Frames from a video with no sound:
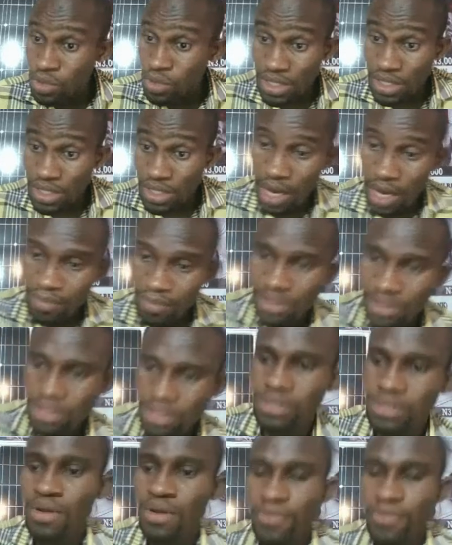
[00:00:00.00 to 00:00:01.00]
application
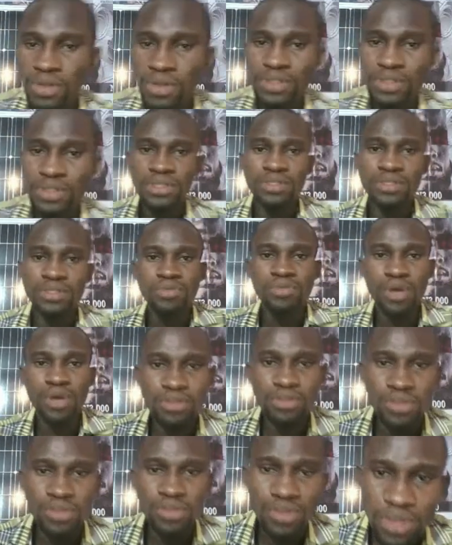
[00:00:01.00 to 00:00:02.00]
of all these things we are doing
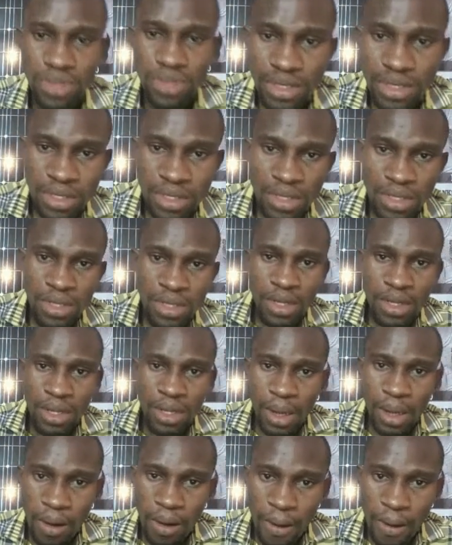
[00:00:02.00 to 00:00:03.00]
today.
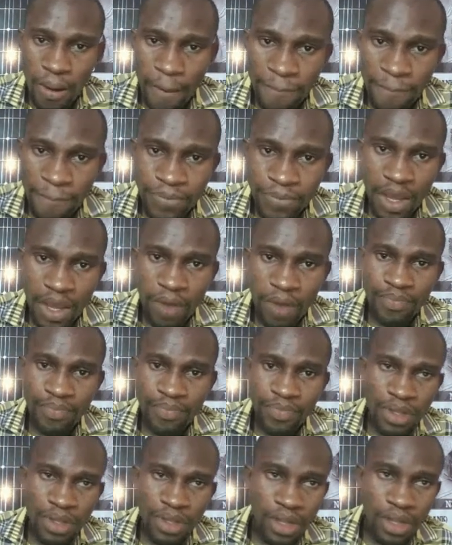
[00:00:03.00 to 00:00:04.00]
Now
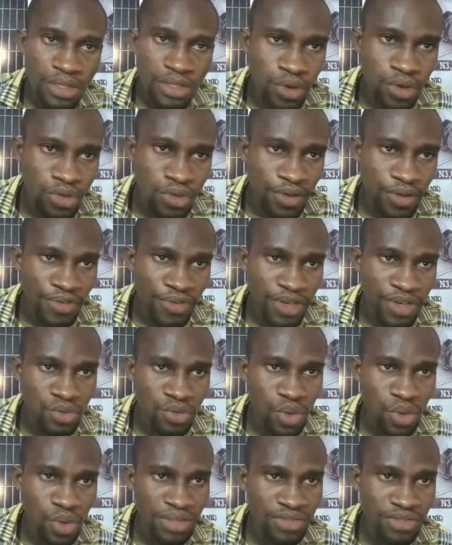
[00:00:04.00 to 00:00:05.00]
let's go to the first
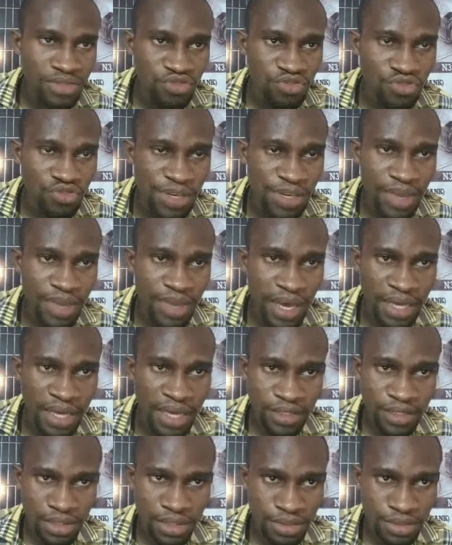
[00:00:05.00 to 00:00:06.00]
one, trim
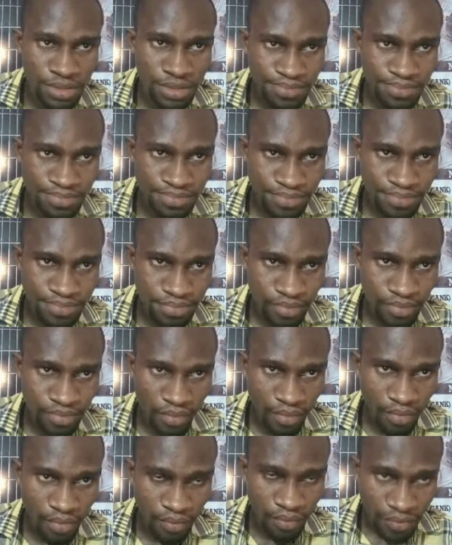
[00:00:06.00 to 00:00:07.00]
entities.
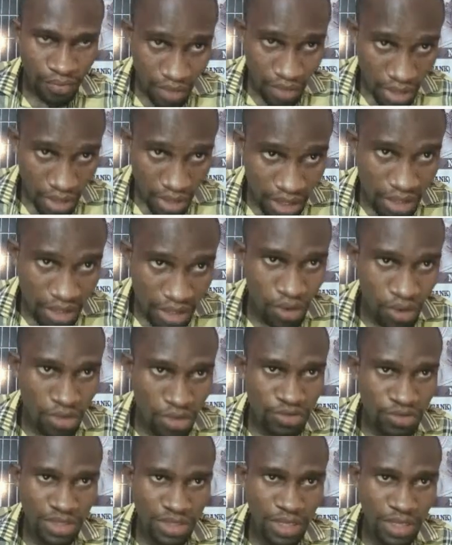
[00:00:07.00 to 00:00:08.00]
Click on trim
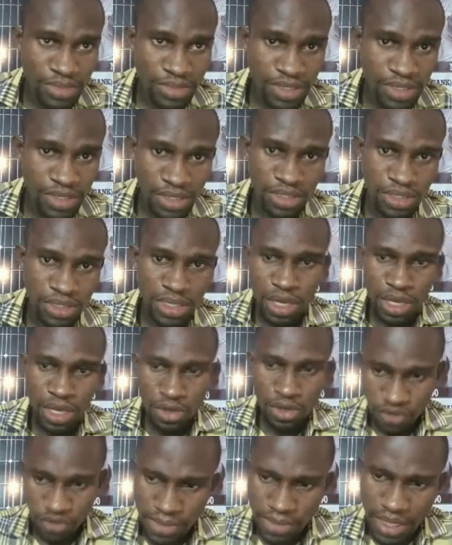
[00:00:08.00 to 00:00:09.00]
entities. Trim
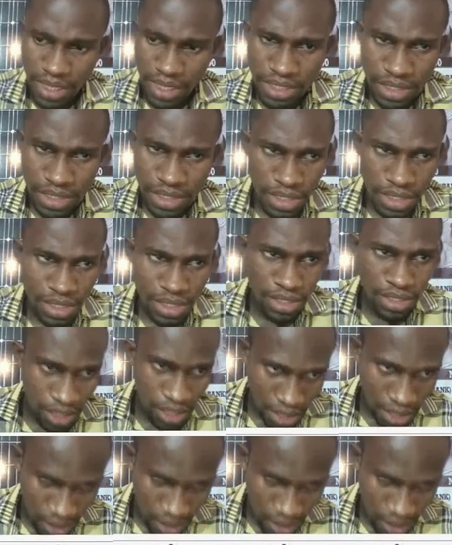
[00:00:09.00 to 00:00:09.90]
entities is a tool